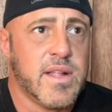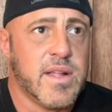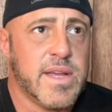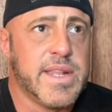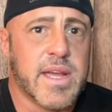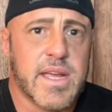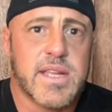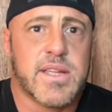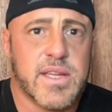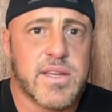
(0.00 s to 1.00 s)

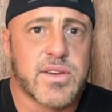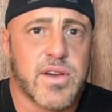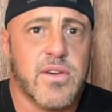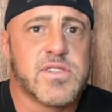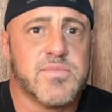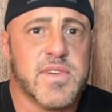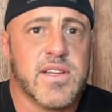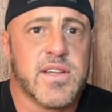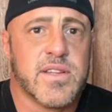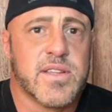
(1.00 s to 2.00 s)
he, he could coach
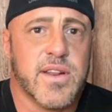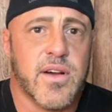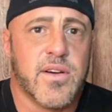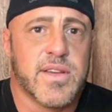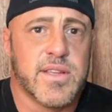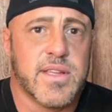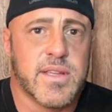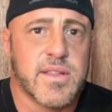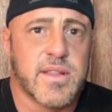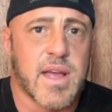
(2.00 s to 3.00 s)
me, you know, he,
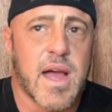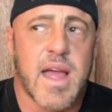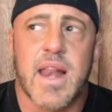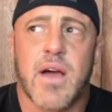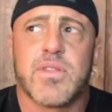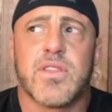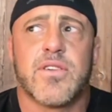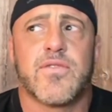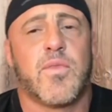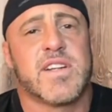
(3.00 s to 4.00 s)
I, and I would learn
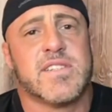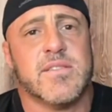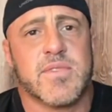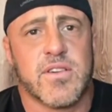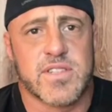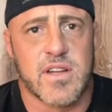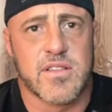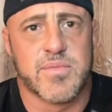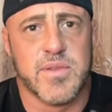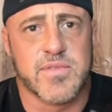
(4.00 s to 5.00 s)
from watching him coach other
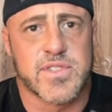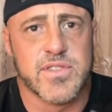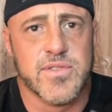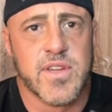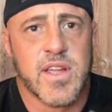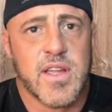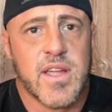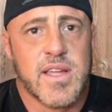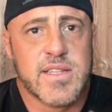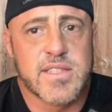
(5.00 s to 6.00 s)
people too.
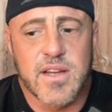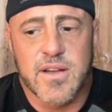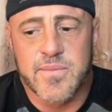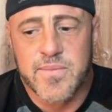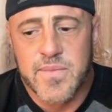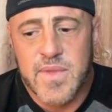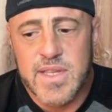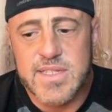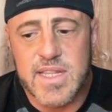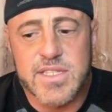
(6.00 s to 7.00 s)
He's uh,
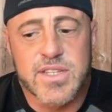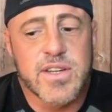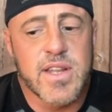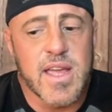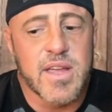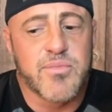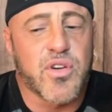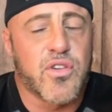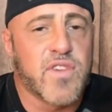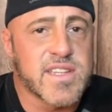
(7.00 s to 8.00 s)
he's as good a
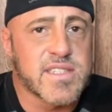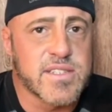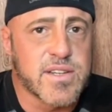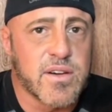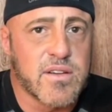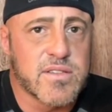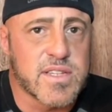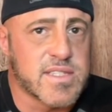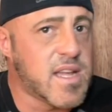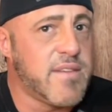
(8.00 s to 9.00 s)
pro wrestling coach
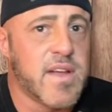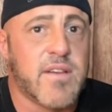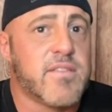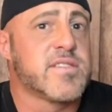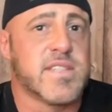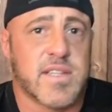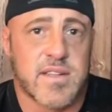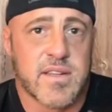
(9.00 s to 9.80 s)
as I've ever seen.